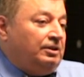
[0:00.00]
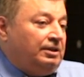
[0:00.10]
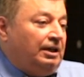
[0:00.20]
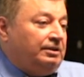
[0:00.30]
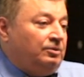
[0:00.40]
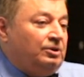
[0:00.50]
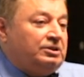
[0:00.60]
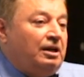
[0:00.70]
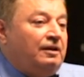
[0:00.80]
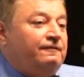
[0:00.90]
title
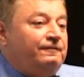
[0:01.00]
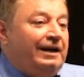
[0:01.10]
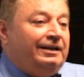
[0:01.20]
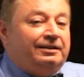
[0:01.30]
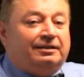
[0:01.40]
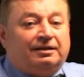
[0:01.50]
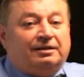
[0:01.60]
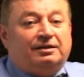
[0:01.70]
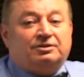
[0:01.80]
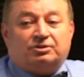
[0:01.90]
was Fighting
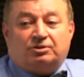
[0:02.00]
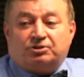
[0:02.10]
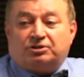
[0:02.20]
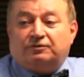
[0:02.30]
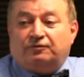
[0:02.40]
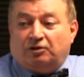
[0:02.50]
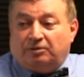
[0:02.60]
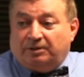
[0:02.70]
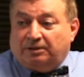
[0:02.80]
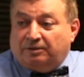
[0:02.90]
Against Social
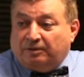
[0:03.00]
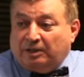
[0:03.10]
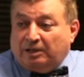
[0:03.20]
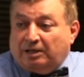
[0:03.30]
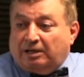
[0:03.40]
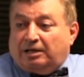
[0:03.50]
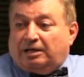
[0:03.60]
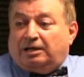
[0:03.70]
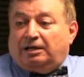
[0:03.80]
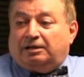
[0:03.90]
Vermin.
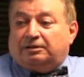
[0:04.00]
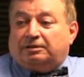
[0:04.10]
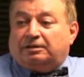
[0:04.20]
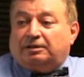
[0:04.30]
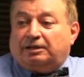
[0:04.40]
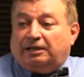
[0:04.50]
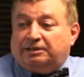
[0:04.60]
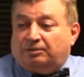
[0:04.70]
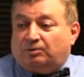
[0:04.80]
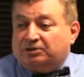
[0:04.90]
And the
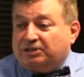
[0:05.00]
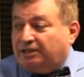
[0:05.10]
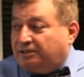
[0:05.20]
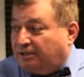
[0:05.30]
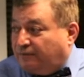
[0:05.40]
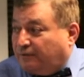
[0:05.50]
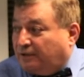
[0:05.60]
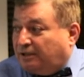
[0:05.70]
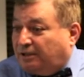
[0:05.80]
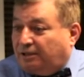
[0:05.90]
idea was that
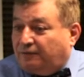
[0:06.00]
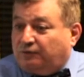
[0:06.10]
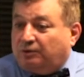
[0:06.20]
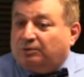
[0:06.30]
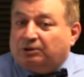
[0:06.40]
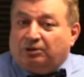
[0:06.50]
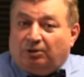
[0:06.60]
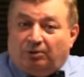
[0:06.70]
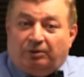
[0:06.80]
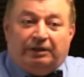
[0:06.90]
if you would
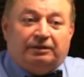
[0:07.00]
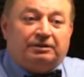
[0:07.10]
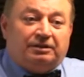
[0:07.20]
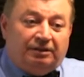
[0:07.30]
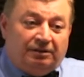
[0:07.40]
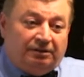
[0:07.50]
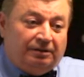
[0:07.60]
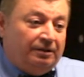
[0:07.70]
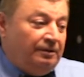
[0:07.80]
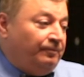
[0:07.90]
go and kill
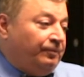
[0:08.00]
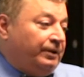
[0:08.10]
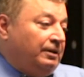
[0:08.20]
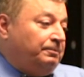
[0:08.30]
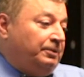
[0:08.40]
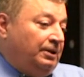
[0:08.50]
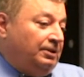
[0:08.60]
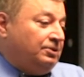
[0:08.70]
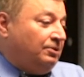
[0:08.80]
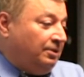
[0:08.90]
a
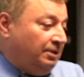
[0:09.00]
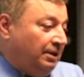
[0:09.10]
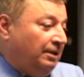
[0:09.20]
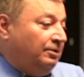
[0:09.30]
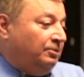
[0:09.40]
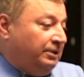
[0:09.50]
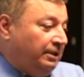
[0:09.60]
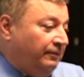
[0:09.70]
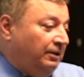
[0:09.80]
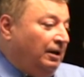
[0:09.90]
priest or a nun or
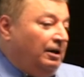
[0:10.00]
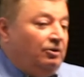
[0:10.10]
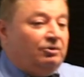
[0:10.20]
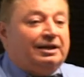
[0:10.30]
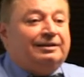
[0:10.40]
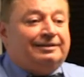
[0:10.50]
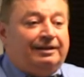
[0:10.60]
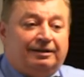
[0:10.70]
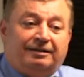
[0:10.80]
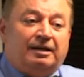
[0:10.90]
whatever, you can
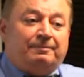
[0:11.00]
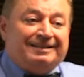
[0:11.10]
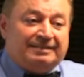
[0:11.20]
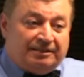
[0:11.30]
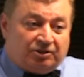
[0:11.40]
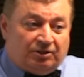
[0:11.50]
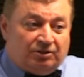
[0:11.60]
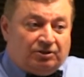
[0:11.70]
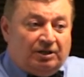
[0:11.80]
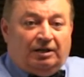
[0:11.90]
take their
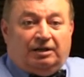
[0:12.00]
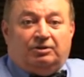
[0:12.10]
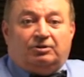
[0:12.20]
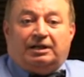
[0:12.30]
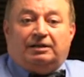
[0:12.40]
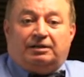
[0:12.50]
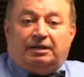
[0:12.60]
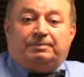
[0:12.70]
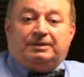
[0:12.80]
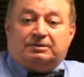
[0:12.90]
possessions, you can
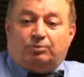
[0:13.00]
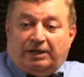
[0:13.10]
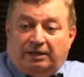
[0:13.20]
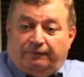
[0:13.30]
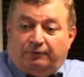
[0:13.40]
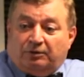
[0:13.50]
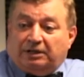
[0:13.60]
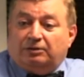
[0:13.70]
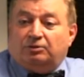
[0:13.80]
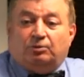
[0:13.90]
rape his wife, you
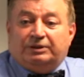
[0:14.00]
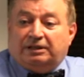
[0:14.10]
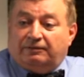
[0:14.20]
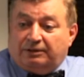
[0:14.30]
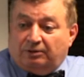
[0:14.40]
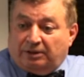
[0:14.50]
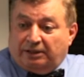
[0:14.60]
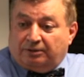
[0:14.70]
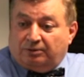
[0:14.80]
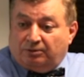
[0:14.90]
can do whatever you
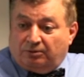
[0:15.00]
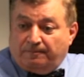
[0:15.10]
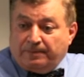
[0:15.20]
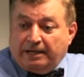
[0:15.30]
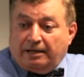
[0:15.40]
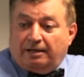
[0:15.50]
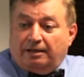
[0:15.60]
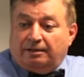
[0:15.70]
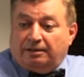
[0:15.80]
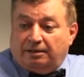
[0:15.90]
like to do.
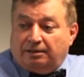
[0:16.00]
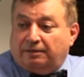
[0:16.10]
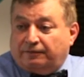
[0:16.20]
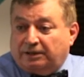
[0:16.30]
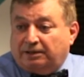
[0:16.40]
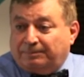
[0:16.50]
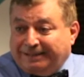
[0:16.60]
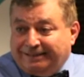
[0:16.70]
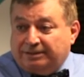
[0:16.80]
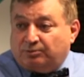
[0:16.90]
And then if the
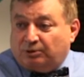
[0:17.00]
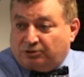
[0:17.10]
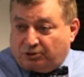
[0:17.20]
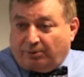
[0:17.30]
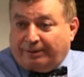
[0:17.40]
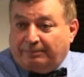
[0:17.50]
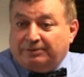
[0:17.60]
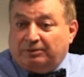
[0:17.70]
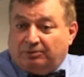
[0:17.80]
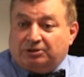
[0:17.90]
police would show up,
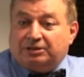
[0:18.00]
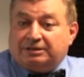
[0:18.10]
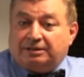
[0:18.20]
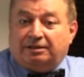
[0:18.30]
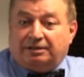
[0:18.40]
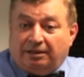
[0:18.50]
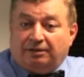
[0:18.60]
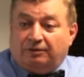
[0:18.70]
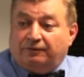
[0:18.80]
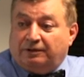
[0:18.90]
they would just say,
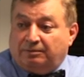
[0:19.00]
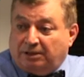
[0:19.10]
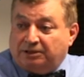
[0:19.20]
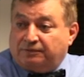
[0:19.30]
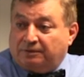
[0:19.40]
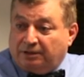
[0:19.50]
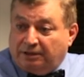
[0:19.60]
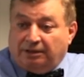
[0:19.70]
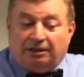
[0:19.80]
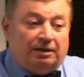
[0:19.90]
thank you very much for
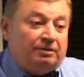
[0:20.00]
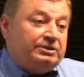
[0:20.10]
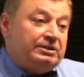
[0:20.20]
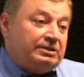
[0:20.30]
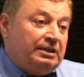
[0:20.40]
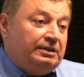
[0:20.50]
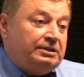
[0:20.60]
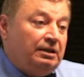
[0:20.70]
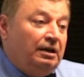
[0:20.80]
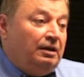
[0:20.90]
cleaning our
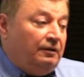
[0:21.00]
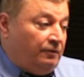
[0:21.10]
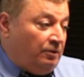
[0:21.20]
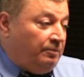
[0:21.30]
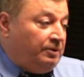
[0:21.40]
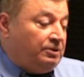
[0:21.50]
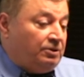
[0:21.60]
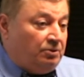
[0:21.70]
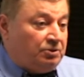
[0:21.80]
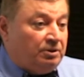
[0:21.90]
society from the
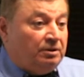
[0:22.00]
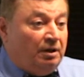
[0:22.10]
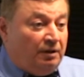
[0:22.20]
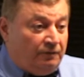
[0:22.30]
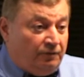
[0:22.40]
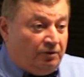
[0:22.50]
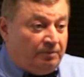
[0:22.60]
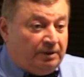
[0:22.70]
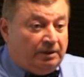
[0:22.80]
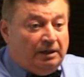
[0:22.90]
social
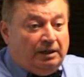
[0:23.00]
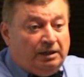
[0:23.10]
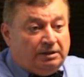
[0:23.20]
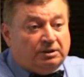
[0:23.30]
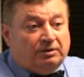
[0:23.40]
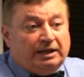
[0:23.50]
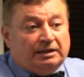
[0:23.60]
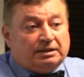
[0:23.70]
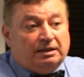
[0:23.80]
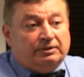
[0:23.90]
vermin. And so
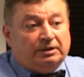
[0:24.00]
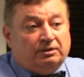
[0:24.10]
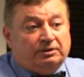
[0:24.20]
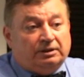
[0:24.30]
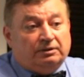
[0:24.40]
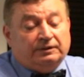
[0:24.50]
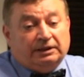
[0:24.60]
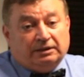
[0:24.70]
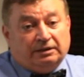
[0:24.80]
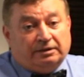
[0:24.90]
that's how they got rid of
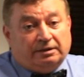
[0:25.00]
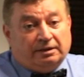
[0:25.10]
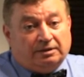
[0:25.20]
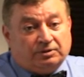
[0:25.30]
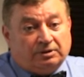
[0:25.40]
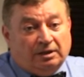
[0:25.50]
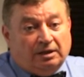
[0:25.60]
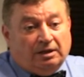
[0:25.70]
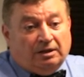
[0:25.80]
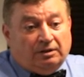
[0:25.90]
900,000
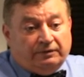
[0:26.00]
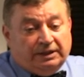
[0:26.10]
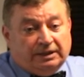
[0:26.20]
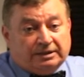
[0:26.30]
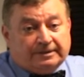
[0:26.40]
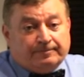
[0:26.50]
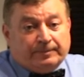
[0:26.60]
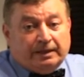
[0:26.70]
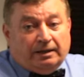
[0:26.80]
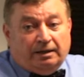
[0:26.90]
of this.
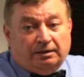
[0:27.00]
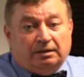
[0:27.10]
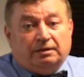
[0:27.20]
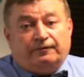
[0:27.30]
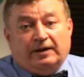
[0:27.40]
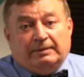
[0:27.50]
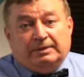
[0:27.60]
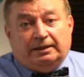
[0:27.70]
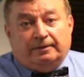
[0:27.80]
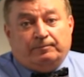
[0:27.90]
And then the
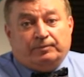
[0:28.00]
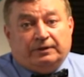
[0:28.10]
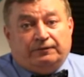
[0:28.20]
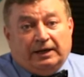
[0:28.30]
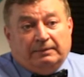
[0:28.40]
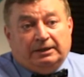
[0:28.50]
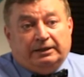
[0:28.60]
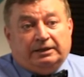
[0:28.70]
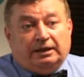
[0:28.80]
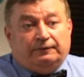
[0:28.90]
family
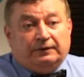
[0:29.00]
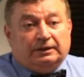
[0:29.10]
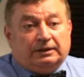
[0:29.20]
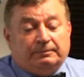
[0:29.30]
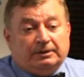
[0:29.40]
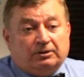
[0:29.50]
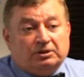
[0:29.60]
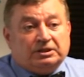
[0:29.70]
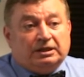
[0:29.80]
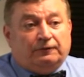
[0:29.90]
definitely,
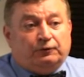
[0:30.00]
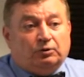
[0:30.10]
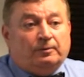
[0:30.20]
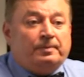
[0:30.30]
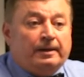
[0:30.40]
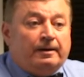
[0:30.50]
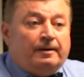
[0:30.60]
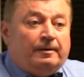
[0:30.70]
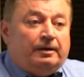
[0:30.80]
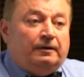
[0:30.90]
because if you
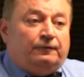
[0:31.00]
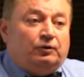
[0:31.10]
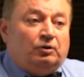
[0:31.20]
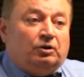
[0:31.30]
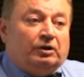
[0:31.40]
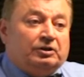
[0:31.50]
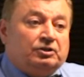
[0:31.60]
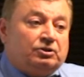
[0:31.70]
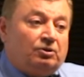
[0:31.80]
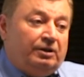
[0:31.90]

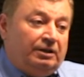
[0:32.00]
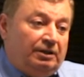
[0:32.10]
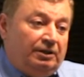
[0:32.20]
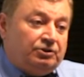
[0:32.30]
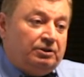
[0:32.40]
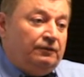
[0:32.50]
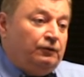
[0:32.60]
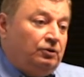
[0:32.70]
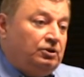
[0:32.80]
destroy religion, if you